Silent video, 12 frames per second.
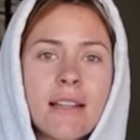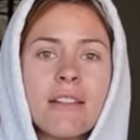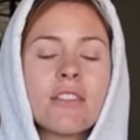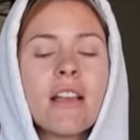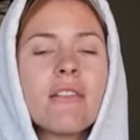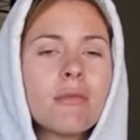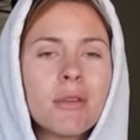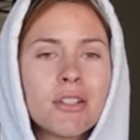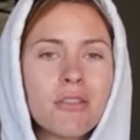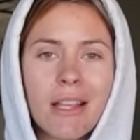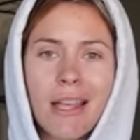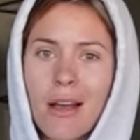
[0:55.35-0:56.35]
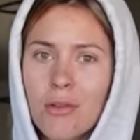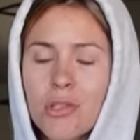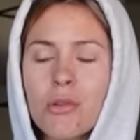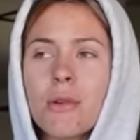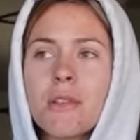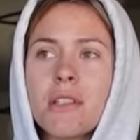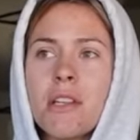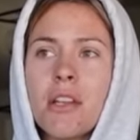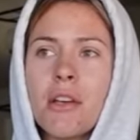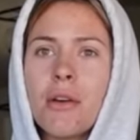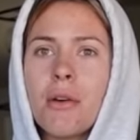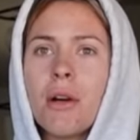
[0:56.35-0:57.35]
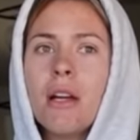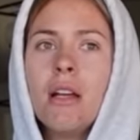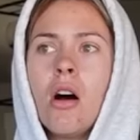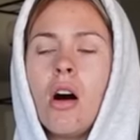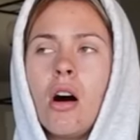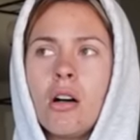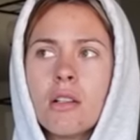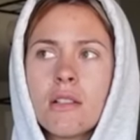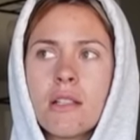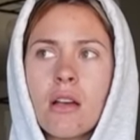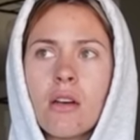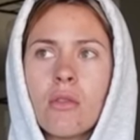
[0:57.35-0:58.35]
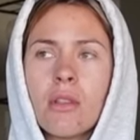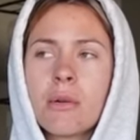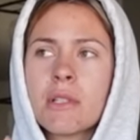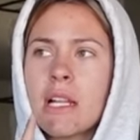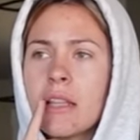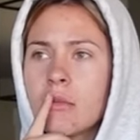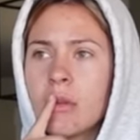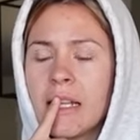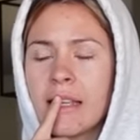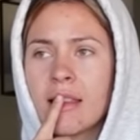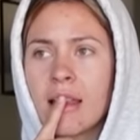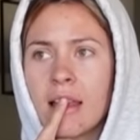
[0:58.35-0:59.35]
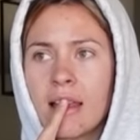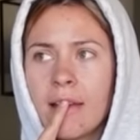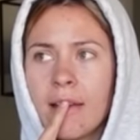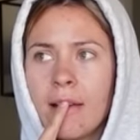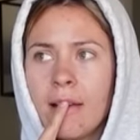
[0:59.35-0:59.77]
I just have a bunch of like house chores to do. Also, there was another plant thing.